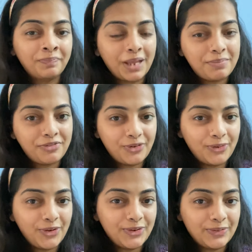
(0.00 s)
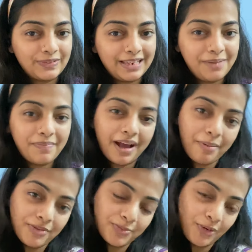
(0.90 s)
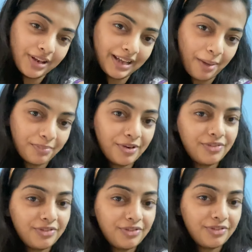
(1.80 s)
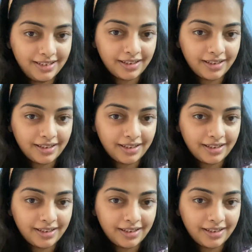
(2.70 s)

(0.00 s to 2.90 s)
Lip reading: And before going to sleep, a small cup of tea.